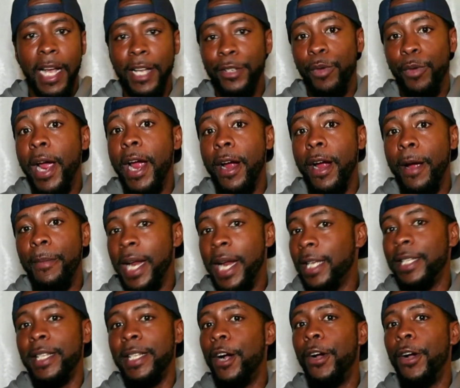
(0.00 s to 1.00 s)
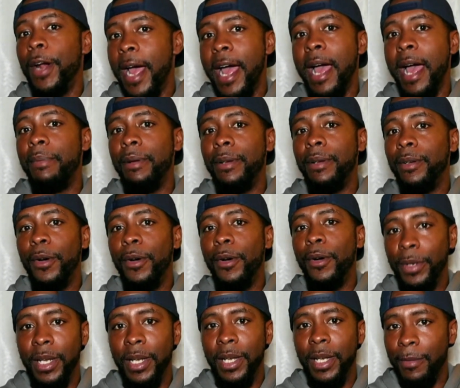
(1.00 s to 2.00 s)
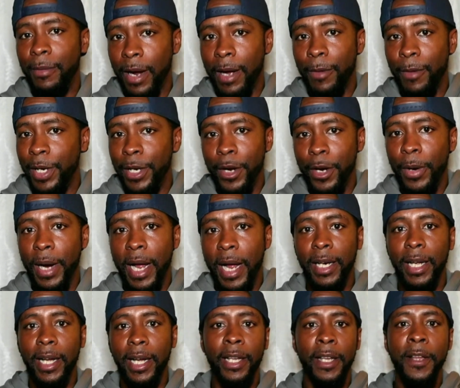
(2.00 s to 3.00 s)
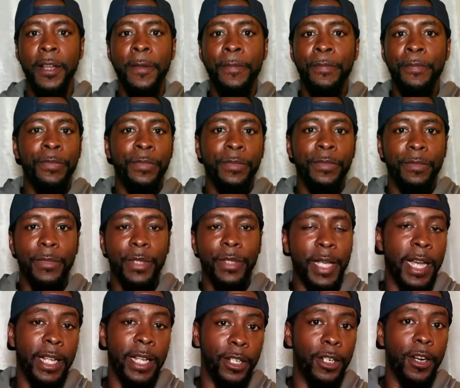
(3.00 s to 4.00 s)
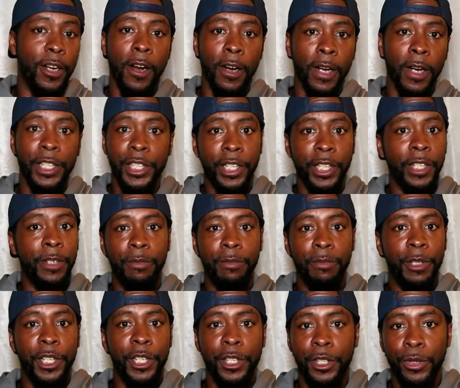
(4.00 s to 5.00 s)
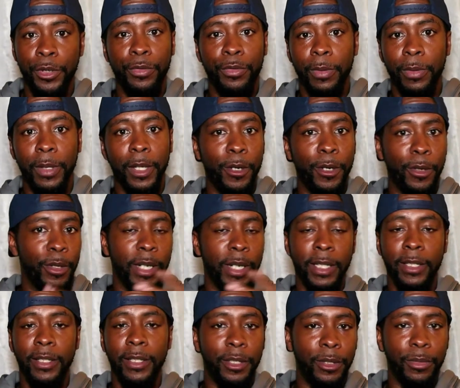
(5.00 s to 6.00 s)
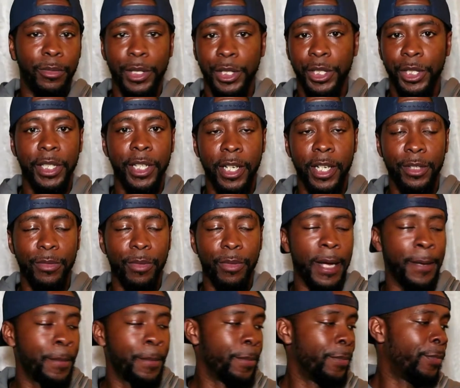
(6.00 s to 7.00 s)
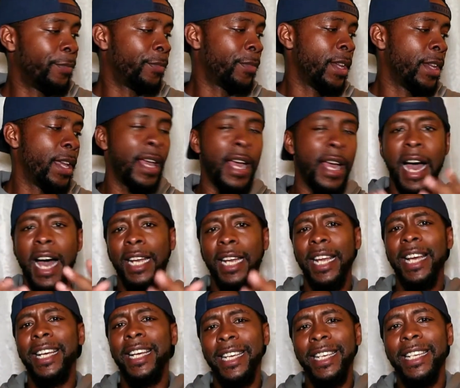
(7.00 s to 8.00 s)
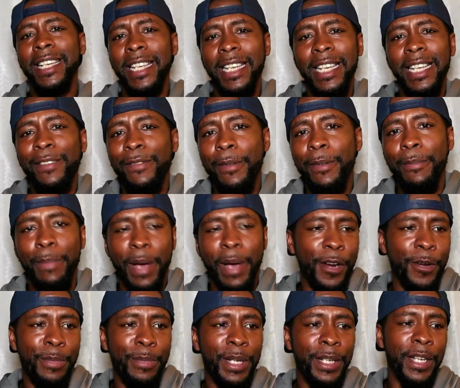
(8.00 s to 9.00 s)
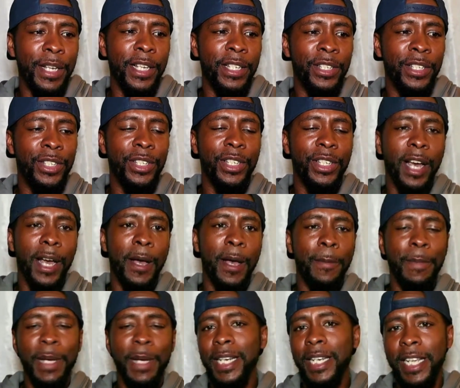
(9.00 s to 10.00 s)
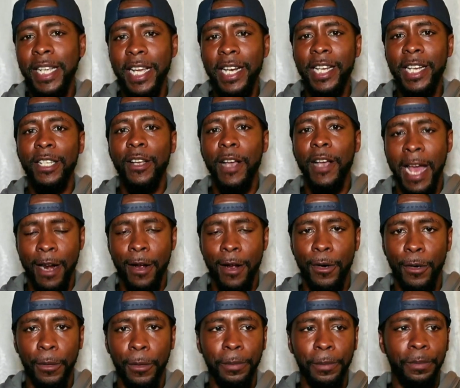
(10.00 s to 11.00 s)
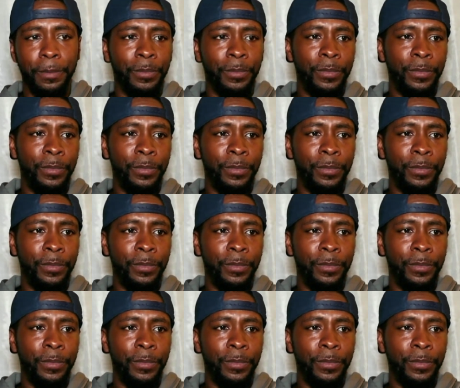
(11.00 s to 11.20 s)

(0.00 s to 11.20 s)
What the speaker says: rare. I mean, that's not going to happen all the time, right? We know that. Like, it's Caitlyn Clark. Like, she shoots from the logo. Like, this is what she does, right? I like it even better because Indiana's at home.